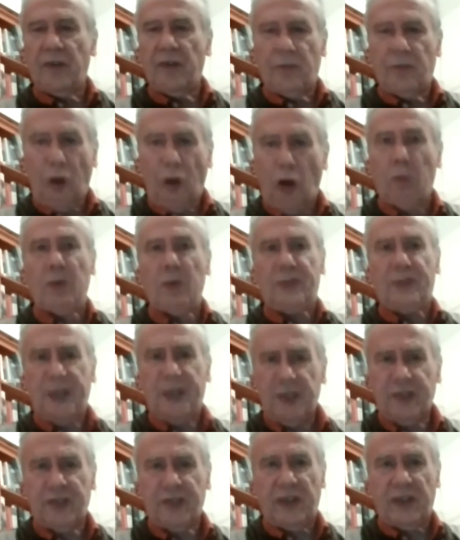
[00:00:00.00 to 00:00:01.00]
normal
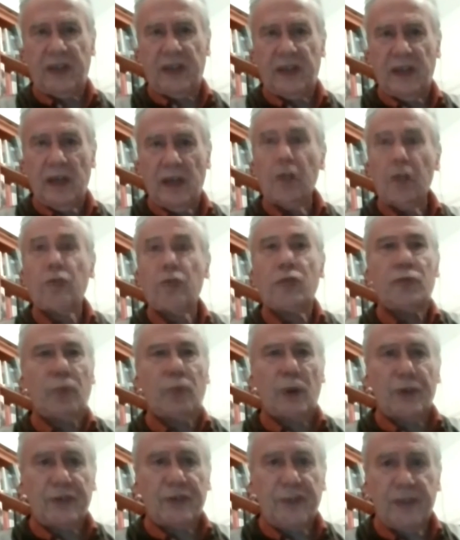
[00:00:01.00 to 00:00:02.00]
teaching.
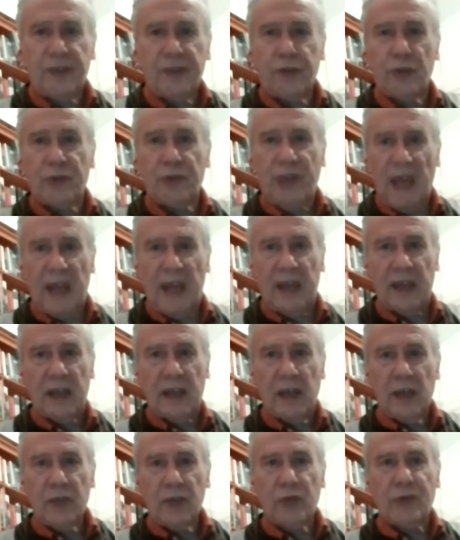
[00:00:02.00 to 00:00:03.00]
What is this today?
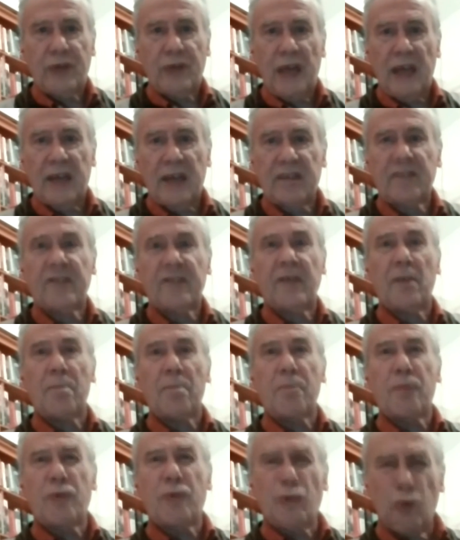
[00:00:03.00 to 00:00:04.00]
Today, it's the
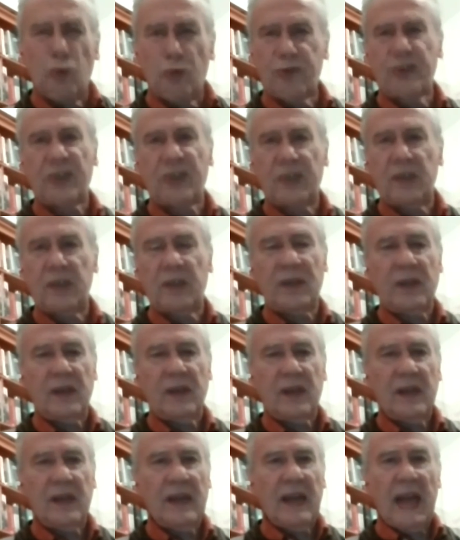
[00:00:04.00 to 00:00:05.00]
brutal
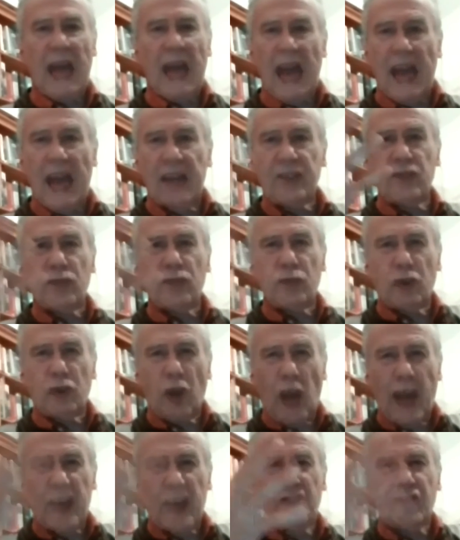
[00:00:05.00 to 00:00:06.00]

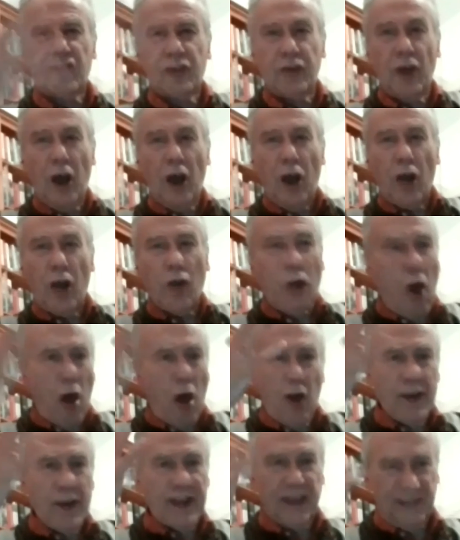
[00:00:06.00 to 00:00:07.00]
education
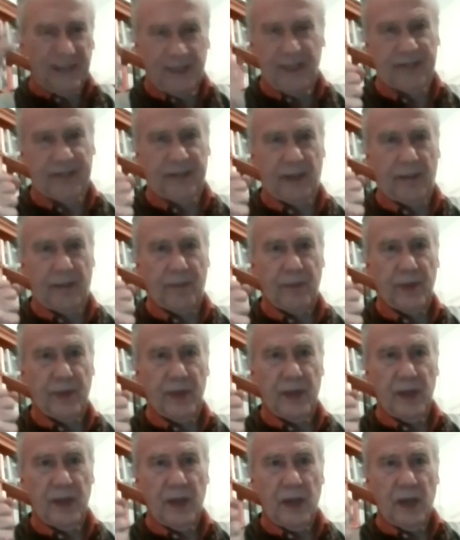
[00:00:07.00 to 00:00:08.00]
learning system.
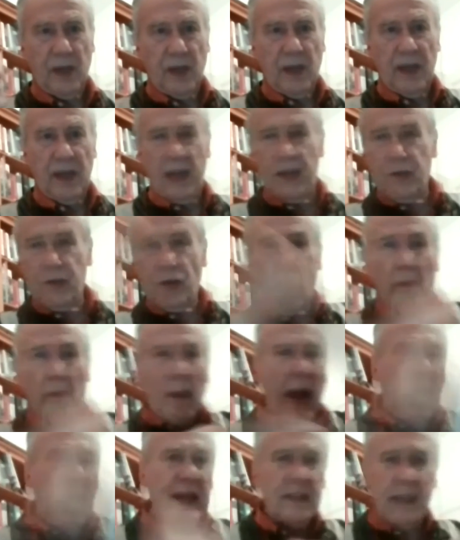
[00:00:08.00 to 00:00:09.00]
In your
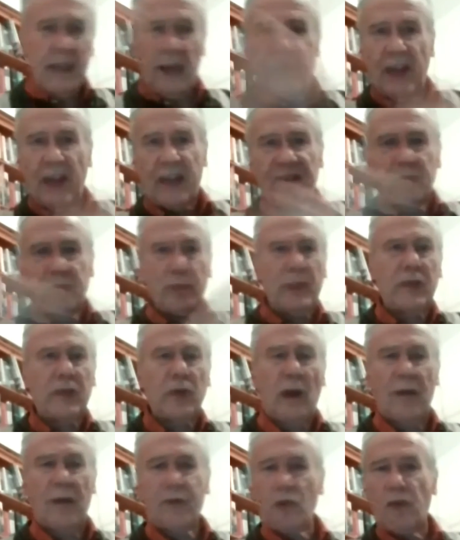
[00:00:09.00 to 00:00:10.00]
mind, and next week
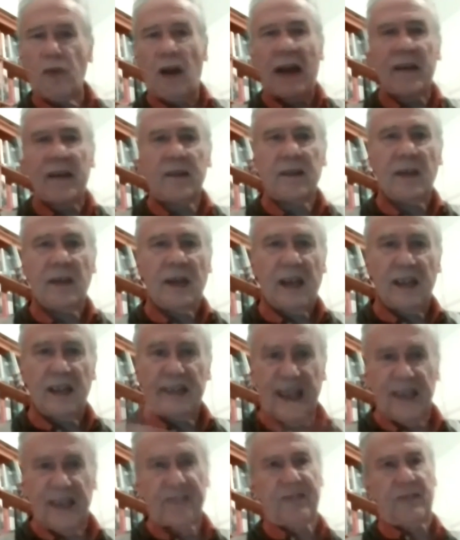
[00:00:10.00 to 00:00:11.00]
you have to write a
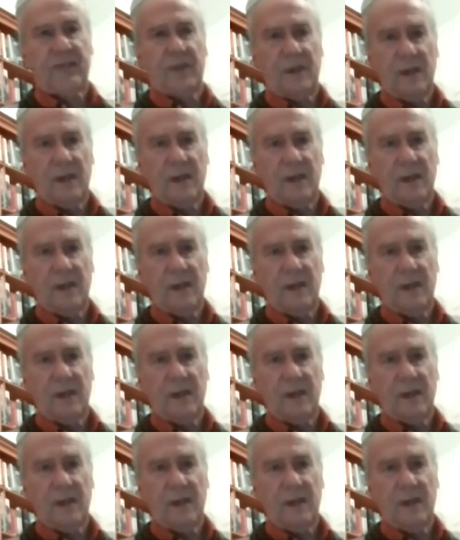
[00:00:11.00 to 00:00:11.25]
test.